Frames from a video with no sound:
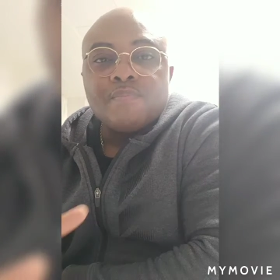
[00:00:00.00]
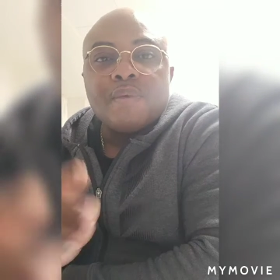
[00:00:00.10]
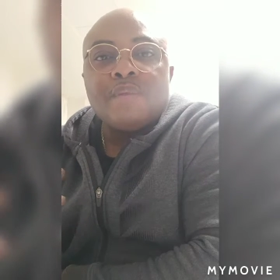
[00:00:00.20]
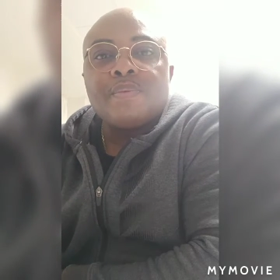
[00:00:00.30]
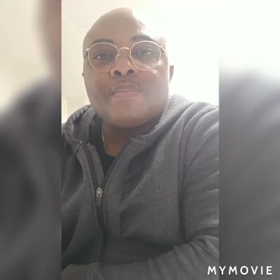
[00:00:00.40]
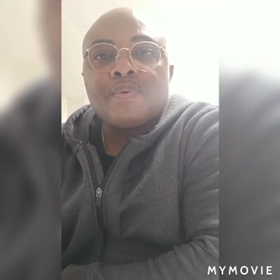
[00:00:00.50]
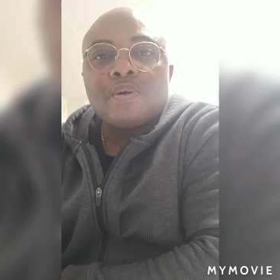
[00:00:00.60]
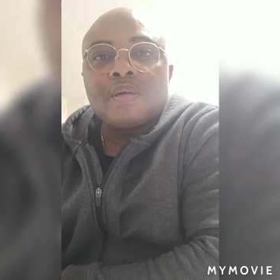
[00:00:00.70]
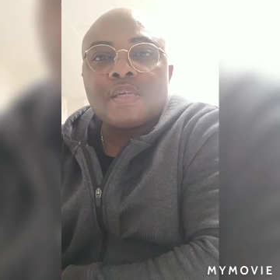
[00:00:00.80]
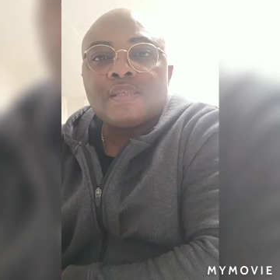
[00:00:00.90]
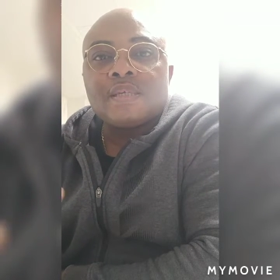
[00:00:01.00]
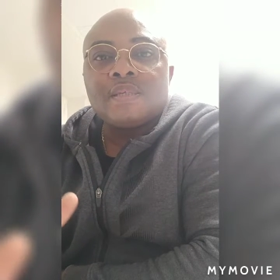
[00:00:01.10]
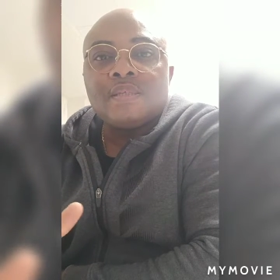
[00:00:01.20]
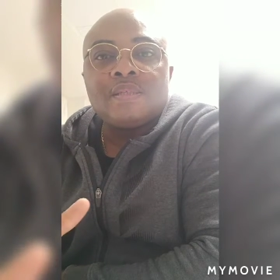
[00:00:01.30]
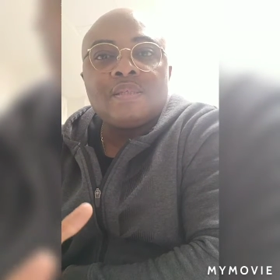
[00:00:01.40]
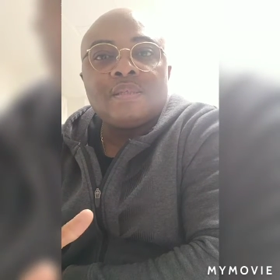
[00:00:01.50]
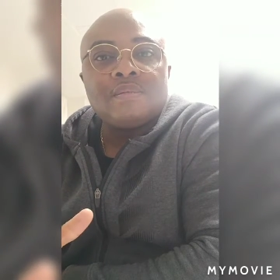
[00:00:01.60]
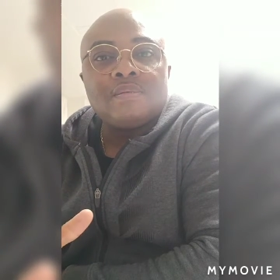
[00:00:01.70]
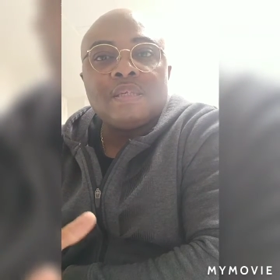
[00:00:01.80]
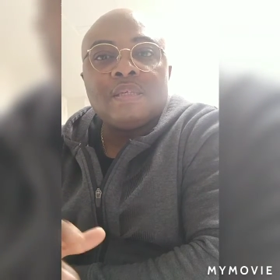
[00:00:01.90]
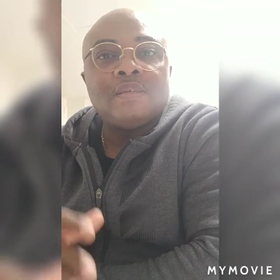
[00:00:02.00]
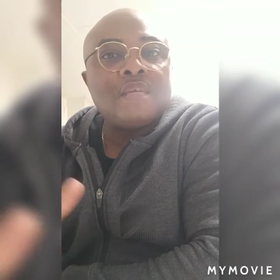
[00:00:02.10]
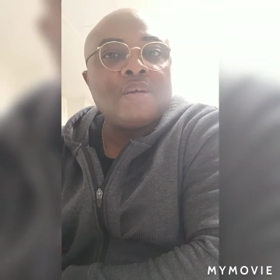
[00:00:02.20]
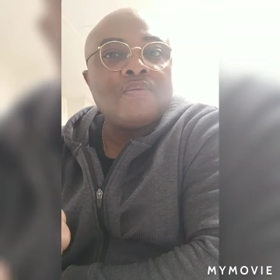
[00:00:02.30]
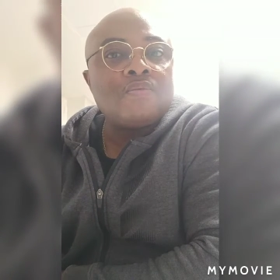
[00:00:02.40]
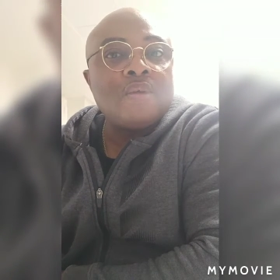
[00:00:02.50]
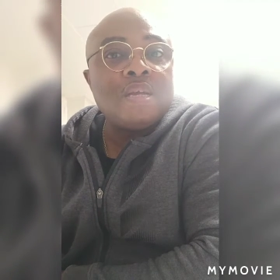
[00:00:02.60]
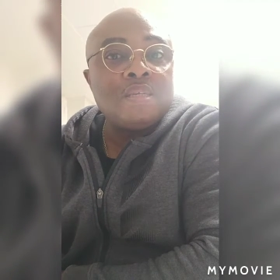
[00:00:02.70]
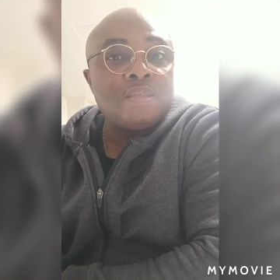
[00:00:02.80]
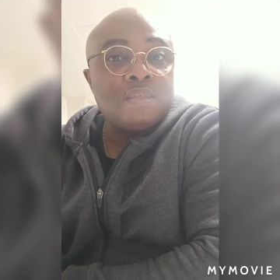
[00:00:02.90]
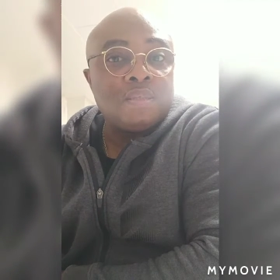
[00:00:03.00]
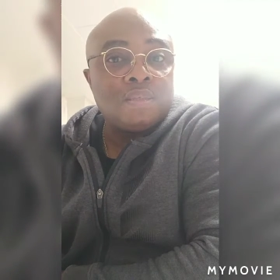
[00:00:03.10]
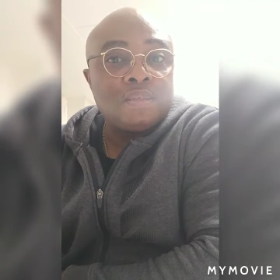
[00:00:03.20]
Many people understand it in their own ways.